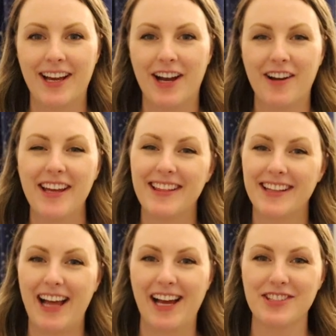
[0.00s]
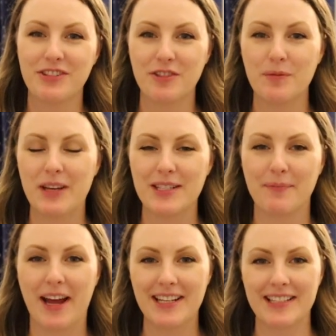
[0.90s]
All right, the last room is
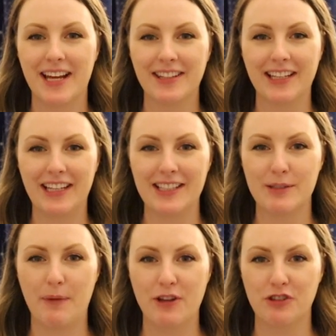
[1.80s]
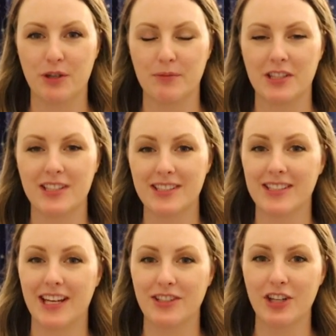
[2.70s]
my son Lincoln's bedroom. So this
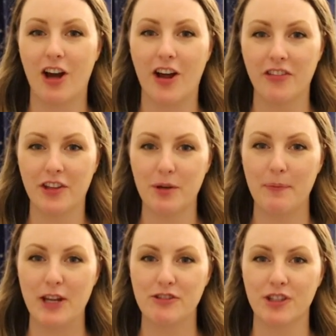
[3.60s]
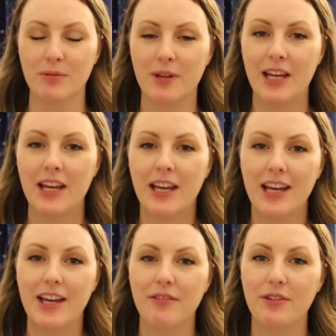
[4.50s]
is a toddler bedroom.
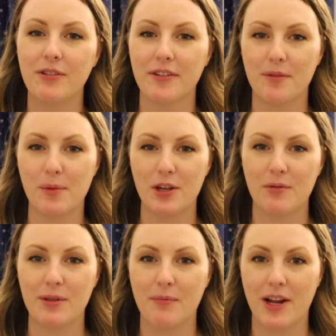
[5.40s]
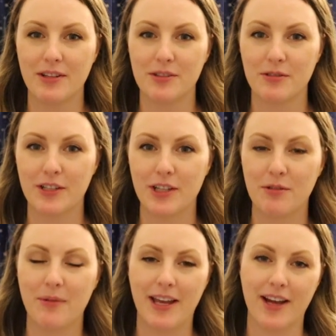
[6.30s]
If you are familiar with Montessori,
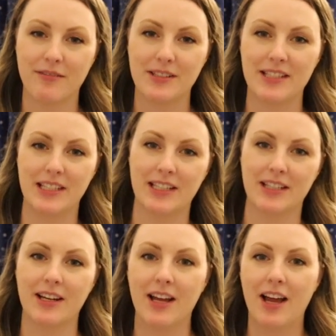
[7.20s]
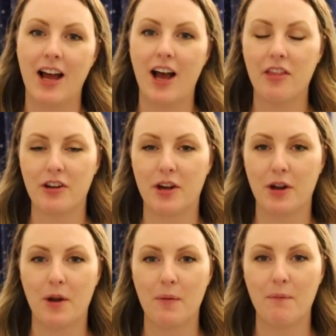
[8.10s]
you may have seen
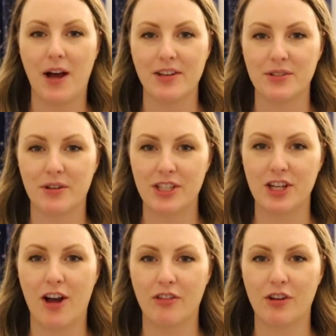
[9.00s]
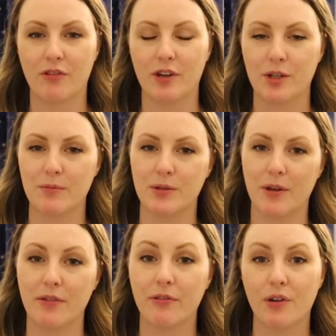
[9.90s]
other Montessori toddler rooms
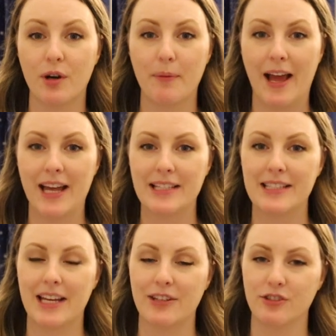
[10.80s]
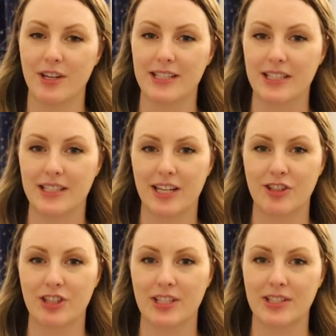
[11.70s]
with floor beds and dressing
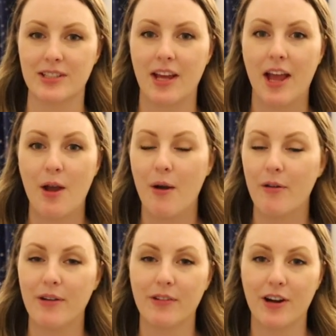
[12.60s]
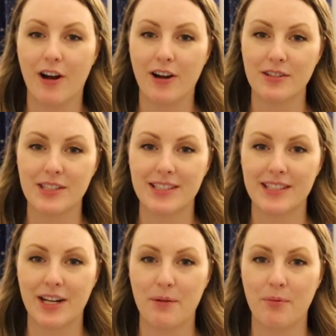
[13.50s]
stations. However, ours is
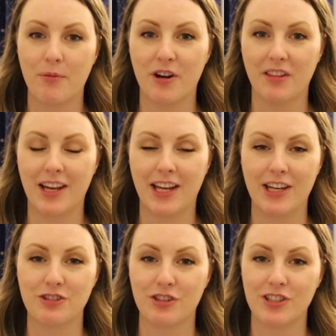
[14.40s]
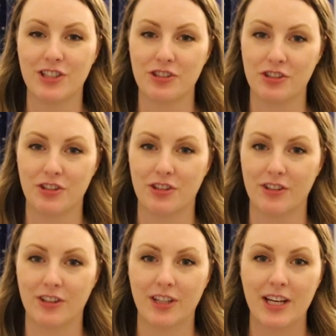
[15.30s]
set up more like a
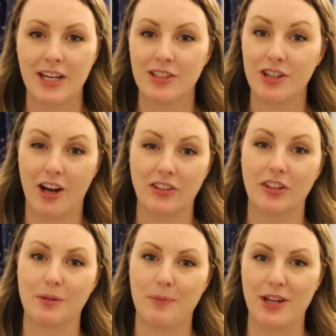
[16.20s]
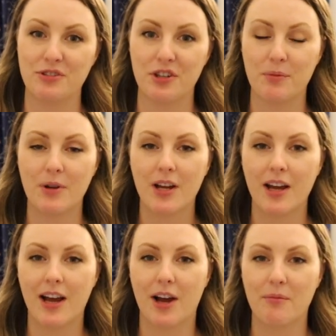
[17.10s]
traditional toddler bedroom.
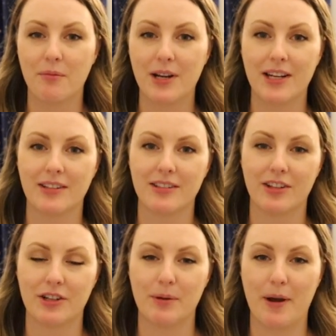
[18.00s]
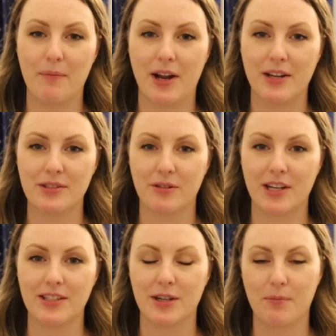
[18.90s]
Um, we didn't learn about Montessori
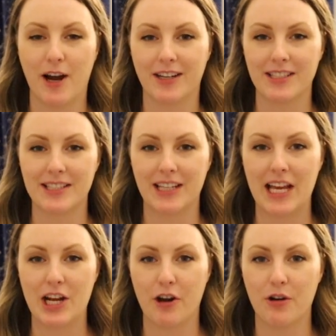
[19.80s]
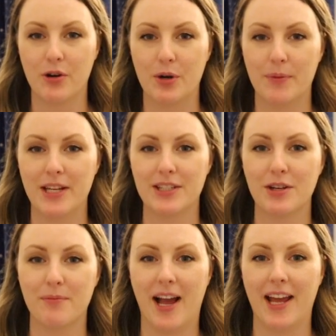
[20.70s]
and start practicing it in our home
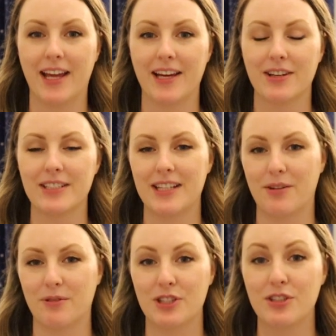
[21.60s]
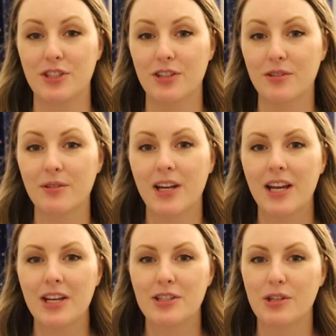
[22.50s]
until my son was two,
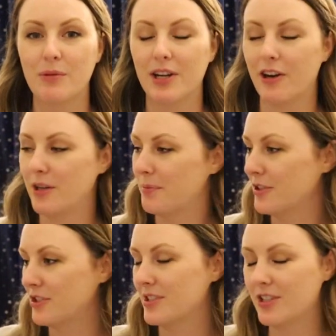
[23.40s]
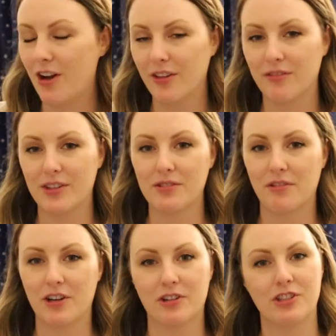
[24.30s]
so we had already purchased all of this
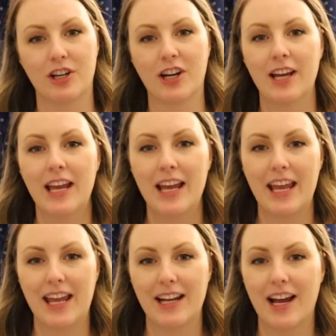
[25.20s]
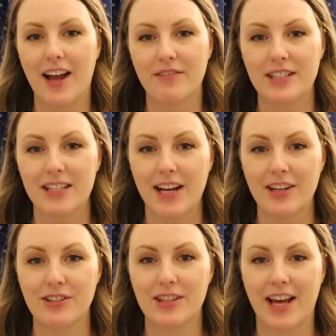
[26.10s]
furniture and I've
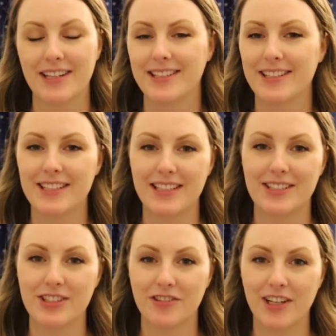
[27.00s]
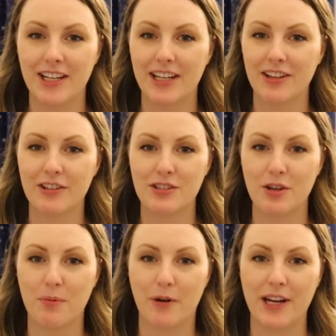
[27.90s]
decided that since he's three, there's
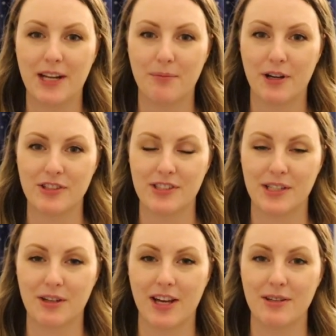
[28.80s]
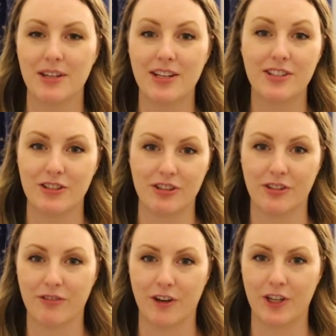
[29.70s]
no point in purchasing
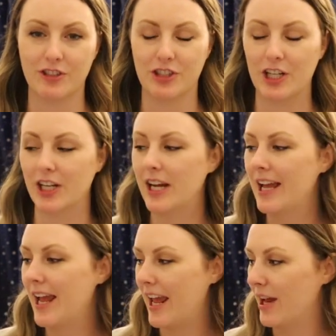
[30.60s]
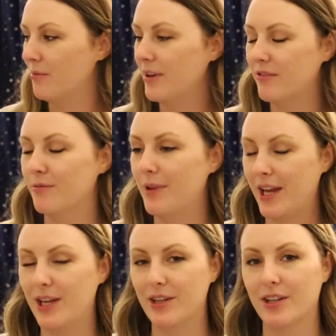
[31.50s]
additional furniture and we've
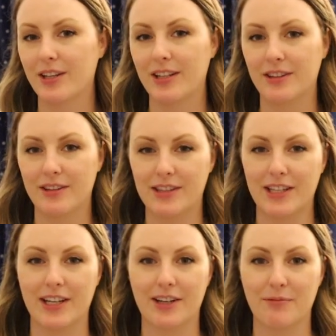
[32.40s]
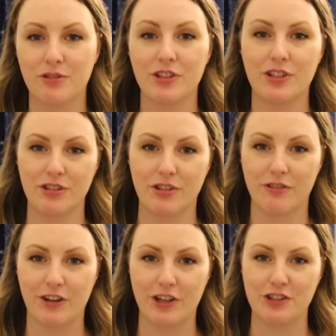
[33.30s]
made the traditional
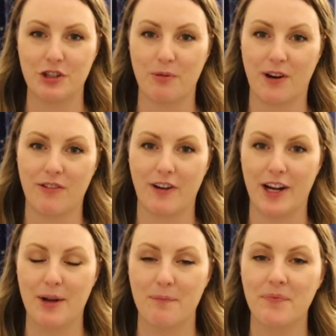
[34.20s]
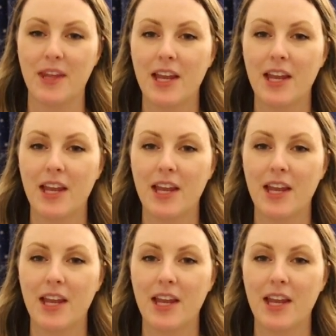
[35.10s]
furniture work for him.